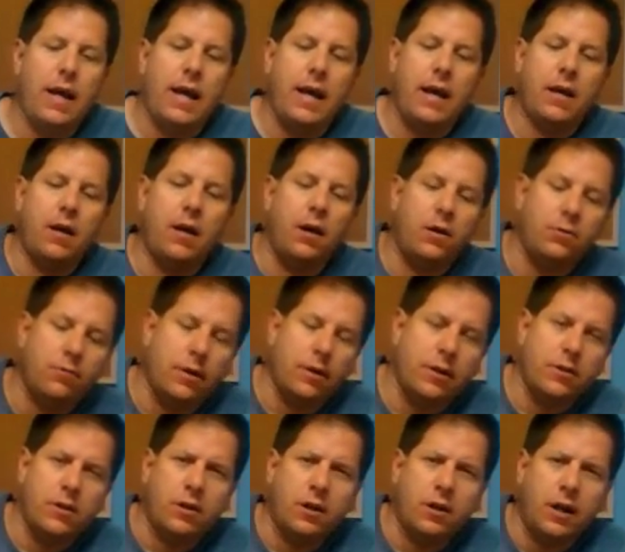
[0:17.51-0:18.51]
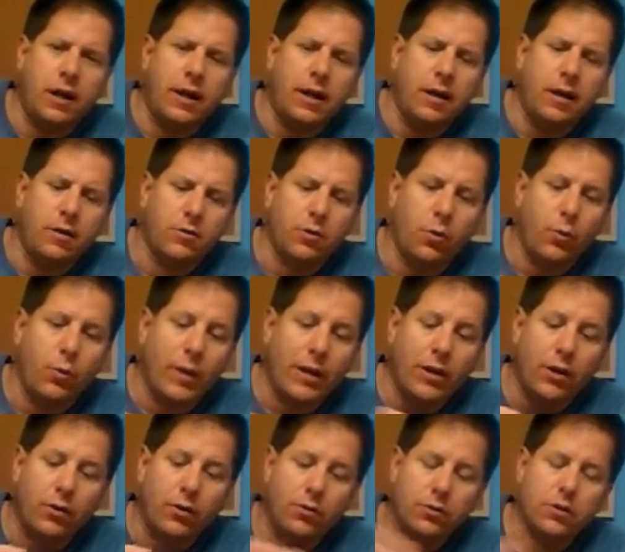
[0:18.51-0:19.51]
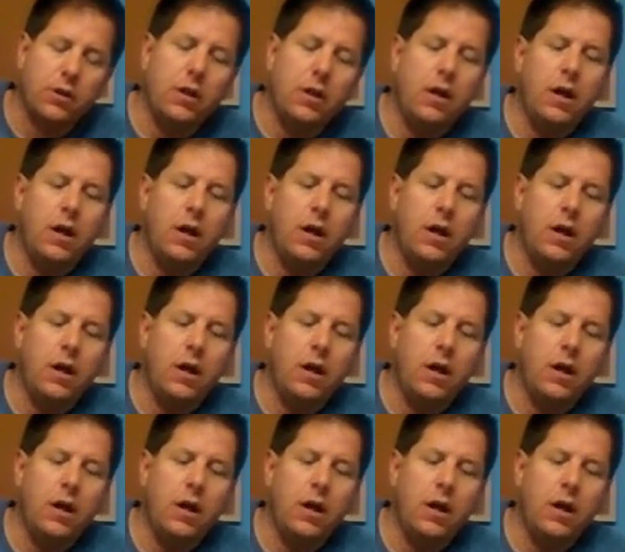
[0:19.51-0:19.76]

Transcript: and also I started cutting out the windows.